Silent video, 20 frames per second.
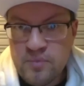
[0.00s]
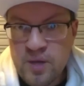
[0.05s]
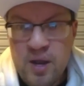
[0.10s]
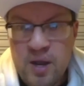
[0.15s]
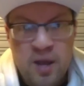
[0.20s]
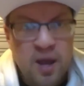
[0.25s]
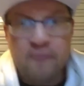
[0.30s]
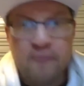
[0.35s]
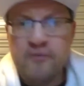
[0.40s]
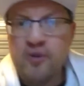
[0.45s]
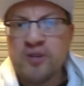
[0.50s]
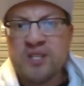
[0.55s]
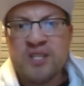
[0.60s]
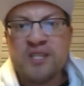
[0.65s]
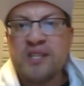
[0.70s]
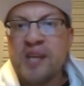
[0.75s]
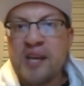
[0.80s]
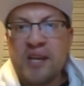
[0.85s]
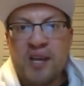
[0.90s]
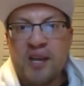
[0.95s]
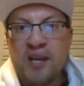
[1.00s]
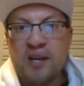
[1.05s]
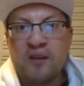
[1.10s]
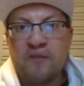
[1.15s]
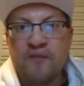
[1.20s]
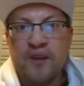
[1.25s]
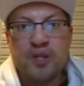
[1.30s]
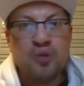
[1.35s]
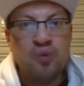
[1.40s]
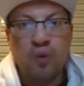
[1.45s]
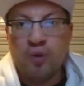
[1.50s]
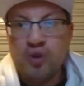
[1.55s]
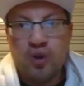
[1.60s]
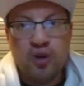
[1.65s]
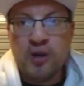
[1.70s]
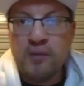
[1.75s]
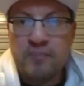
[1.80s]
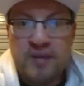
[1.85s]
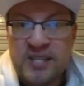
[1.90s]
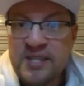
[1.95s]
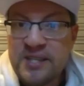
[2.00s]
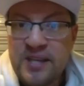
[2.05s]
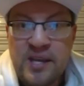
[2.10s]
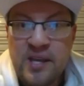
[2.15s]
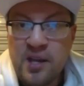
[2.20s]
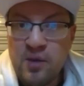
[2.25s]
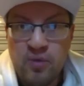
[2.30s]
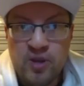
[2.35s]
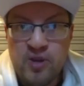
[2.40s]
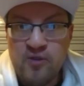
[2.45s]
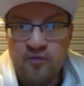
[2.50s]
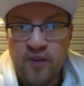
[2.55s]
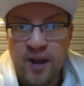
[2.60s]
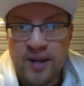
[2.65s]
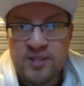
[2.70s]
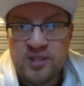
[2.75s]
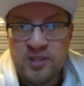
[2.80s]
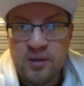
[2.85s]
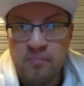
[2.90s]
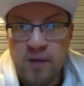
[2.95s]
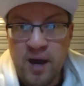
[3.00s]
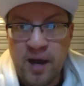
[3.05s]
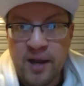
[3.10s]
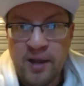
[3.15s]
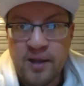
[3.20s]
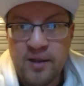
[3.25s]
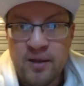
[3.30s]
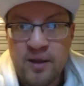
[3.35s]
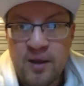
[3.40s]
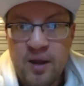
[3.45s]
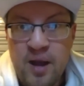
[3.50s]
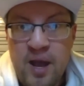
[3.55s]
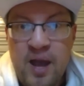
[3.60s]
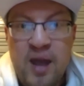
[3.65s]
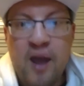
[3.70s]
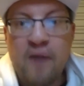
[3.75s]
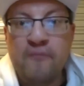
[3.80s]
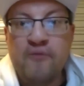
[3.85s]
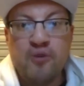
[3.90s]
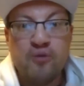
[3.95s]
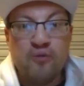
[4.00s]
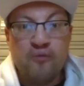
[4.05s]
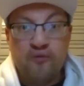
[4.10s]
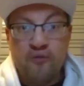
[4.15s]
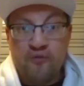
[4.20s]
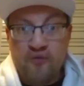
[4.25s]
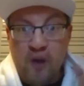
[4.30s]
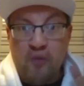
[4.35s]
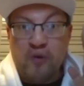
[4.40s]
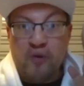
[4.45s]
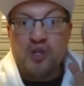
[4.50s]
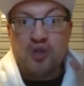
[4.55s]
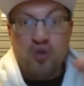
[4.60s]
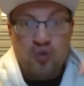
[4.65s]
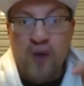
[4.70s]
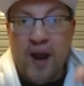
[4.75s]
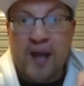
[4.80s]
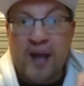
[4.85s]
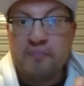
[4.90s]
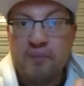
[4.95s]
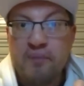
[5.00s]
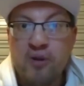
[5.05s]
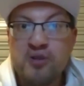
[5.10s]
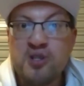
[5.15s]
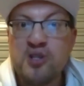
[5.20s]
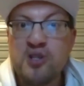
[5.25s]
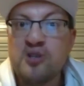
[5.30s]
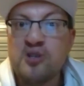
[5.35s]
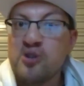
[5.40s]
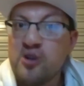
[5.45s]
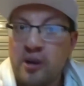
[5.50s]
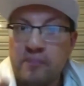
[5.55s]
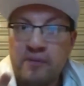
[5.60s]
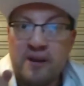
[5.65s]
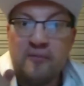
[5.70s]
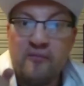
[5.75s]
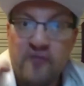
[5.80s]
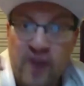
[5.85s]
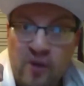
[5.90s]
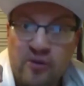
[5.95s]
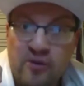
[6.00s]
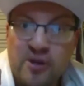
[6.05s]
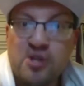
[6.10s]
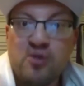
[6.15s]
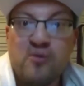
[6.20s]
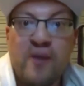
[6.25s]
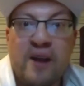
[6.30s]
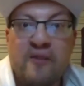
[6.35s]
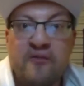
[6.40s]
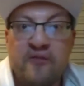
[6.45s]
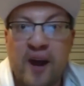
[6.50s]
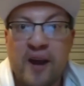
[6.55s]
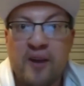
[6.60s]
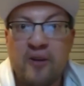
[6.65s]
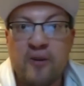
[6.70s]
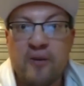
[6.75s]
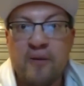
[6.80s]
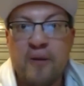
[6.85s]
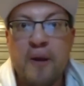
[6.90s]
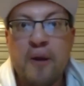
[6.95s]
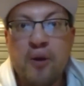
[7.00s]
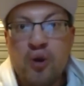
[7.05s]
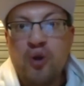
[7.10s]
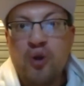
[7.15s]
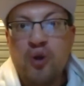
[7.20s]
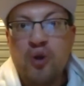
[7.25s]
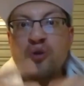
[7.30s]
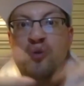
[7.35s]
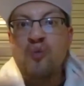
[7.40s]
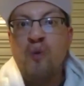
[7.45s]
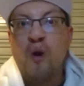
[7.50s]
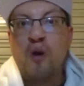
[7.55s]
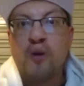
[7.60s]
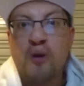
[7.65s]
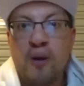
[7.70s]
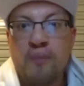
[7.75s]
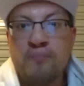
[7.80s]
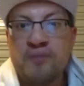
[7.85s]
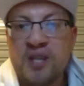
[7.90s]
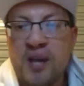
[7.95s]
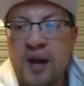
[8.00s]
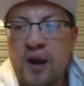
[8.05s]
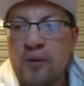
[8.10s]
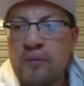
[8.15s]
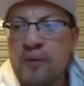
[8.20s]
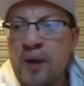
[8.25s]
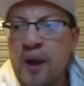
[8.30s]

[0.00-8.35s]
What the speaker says: If you're a sneaky individual, you're going to be sneaky when you fight somebody. If you're a very direct person, you're going to be a very direct fighter. Who you are comes out.